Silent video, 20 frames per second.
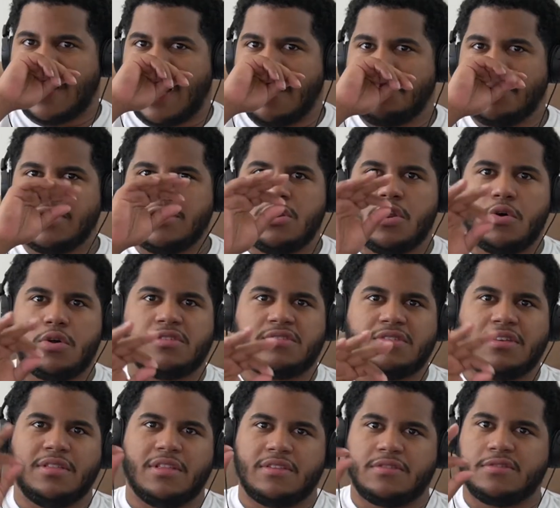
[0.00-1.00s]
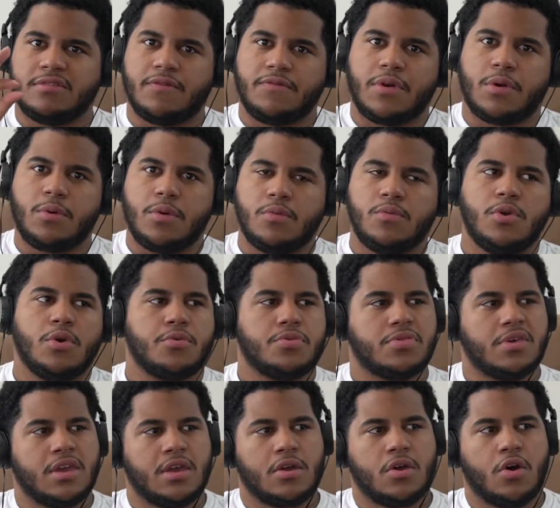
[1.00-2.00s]
I've been noticing this is a very real
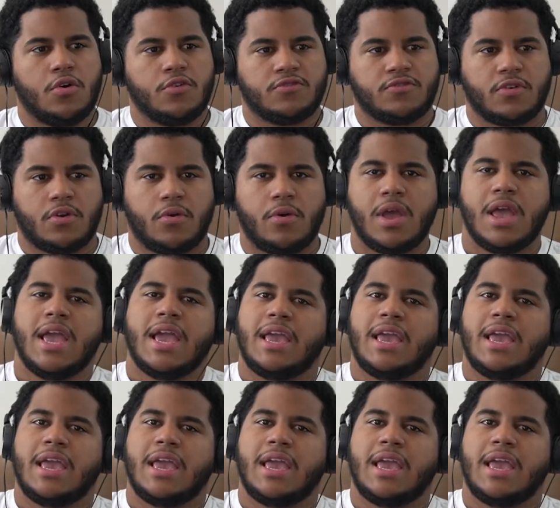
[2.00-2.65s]
thing also.